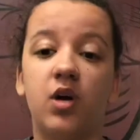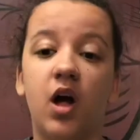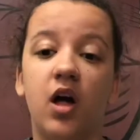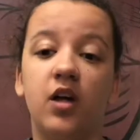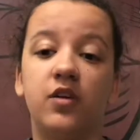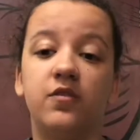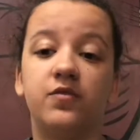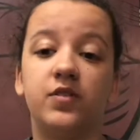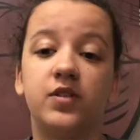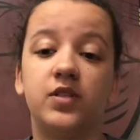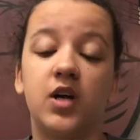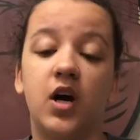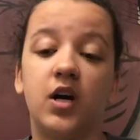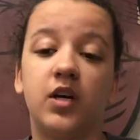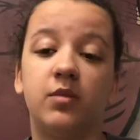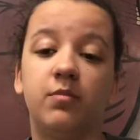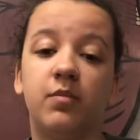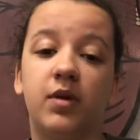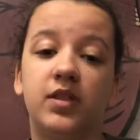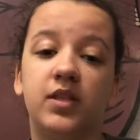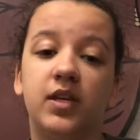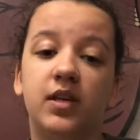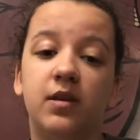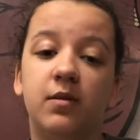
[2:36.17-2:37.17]
Colin, for talking
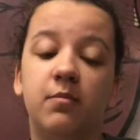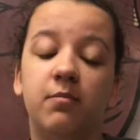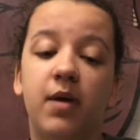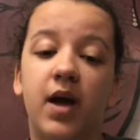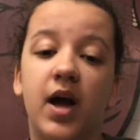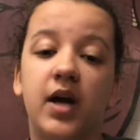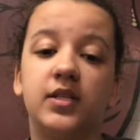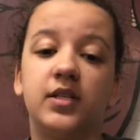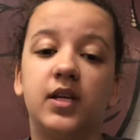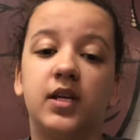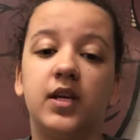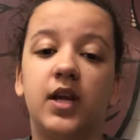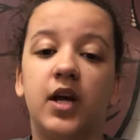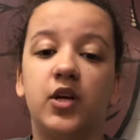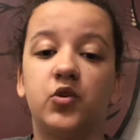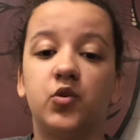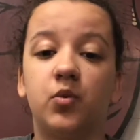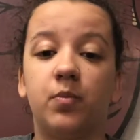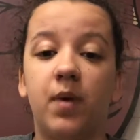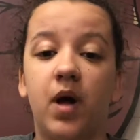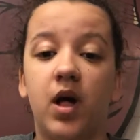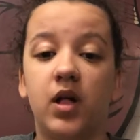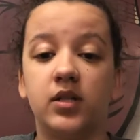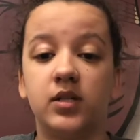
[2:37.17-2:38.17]
about the impact on
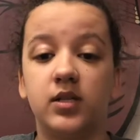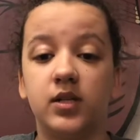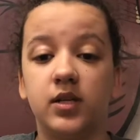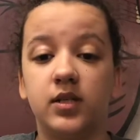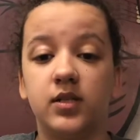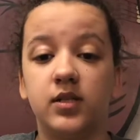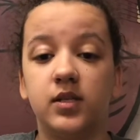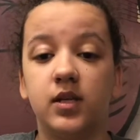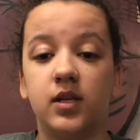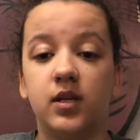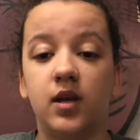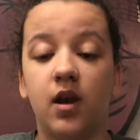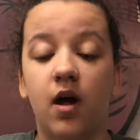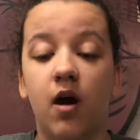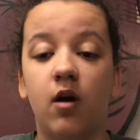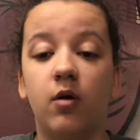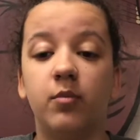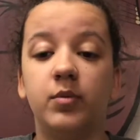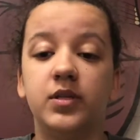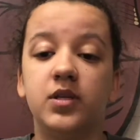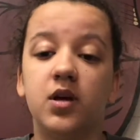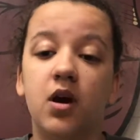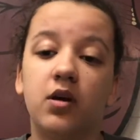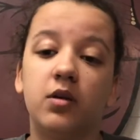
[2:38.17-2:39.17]
natural politics. Now I'll
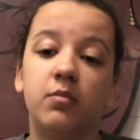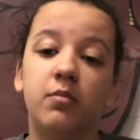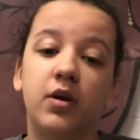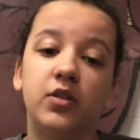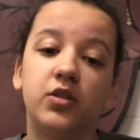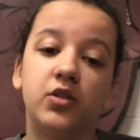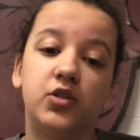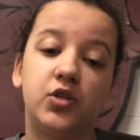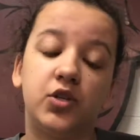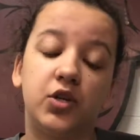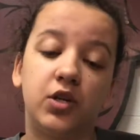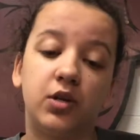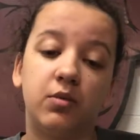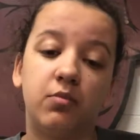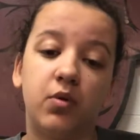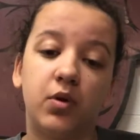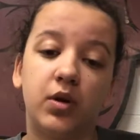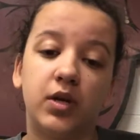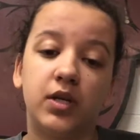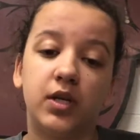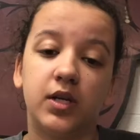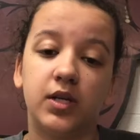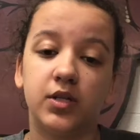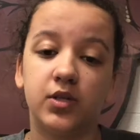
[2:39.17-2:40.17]
be talking about the turning
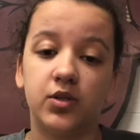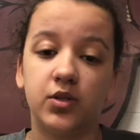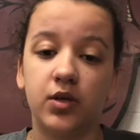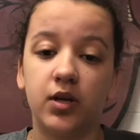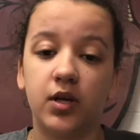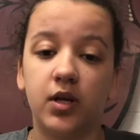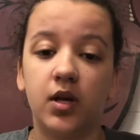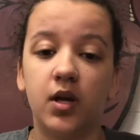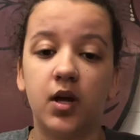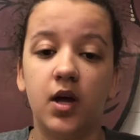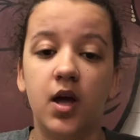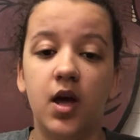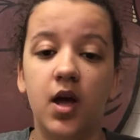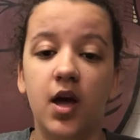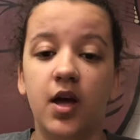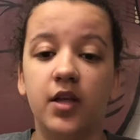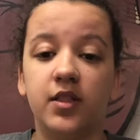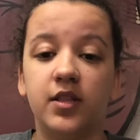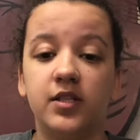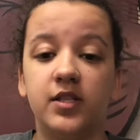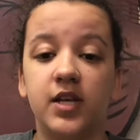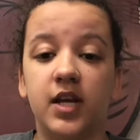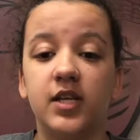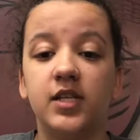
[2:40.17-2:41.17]
point in history.
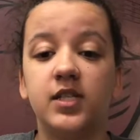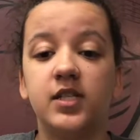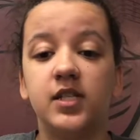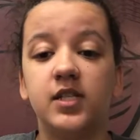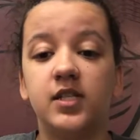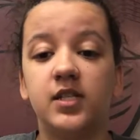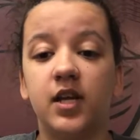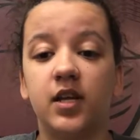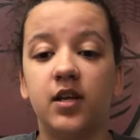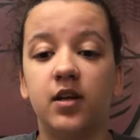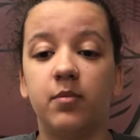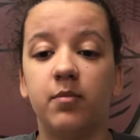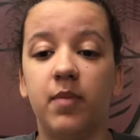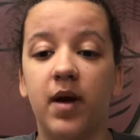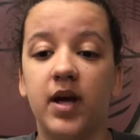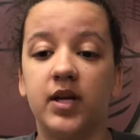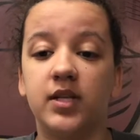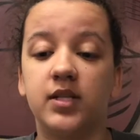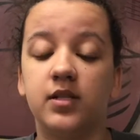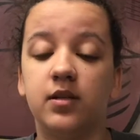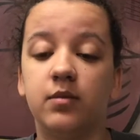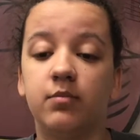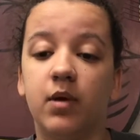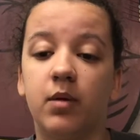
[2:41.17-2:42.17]
The Tennessee Senate
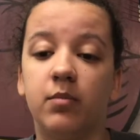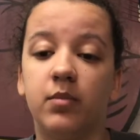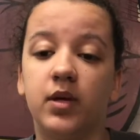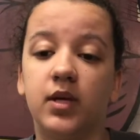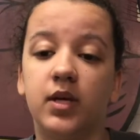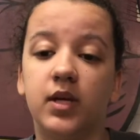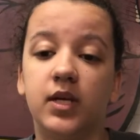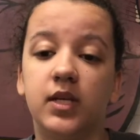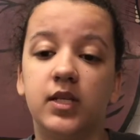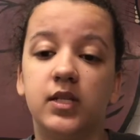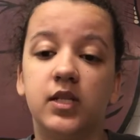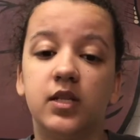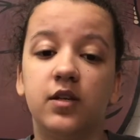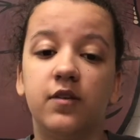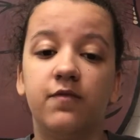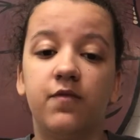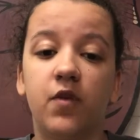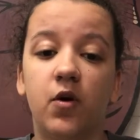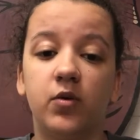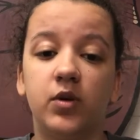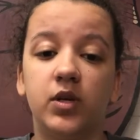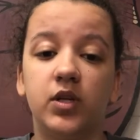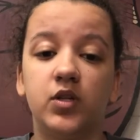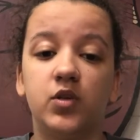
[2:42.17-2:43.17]
passed the amendment, easily
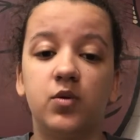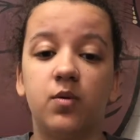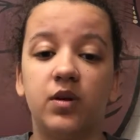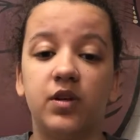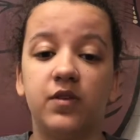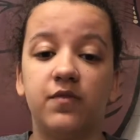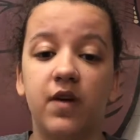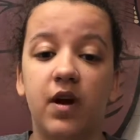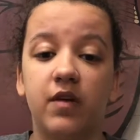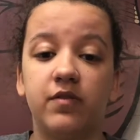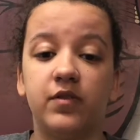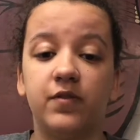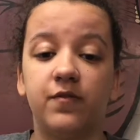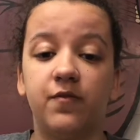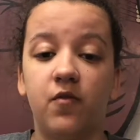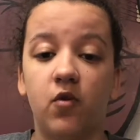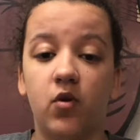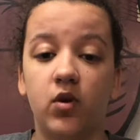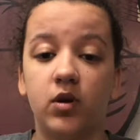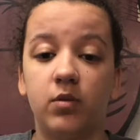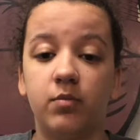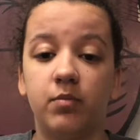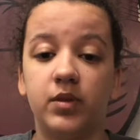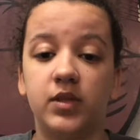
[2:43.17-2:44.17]
voting
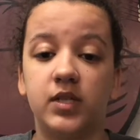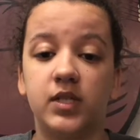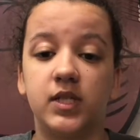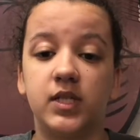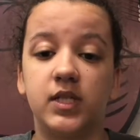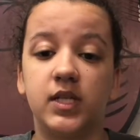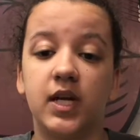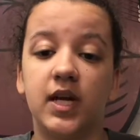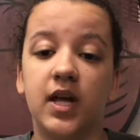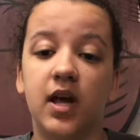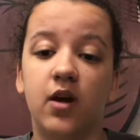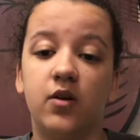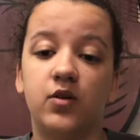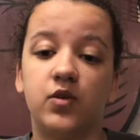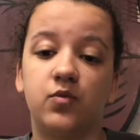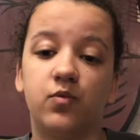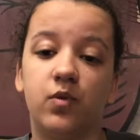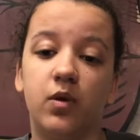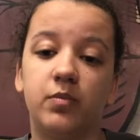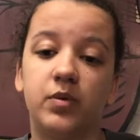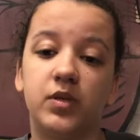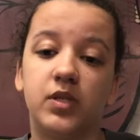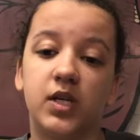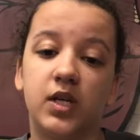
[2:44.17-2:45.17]
25-4, but the State House of
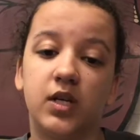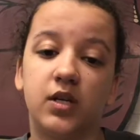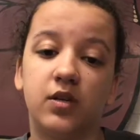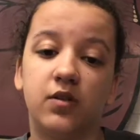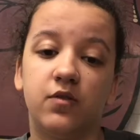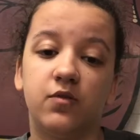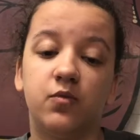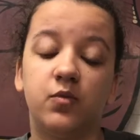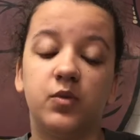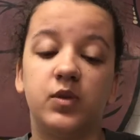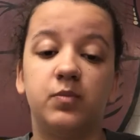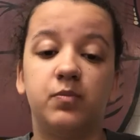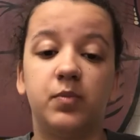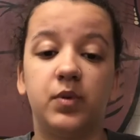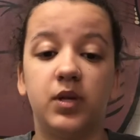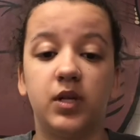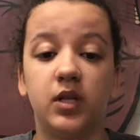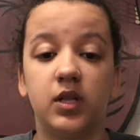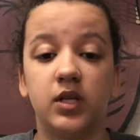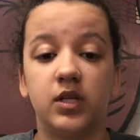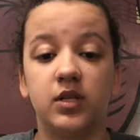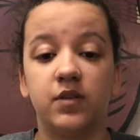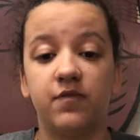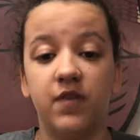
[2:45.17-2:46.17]
Representatives was
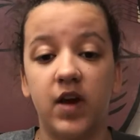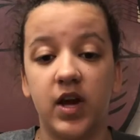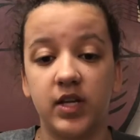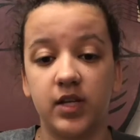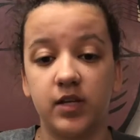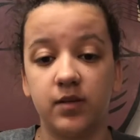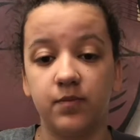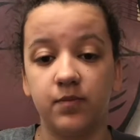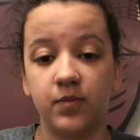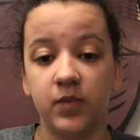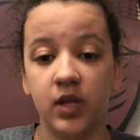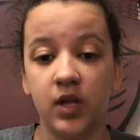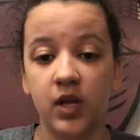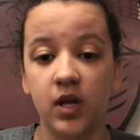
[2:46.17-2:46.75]
bitterly divided.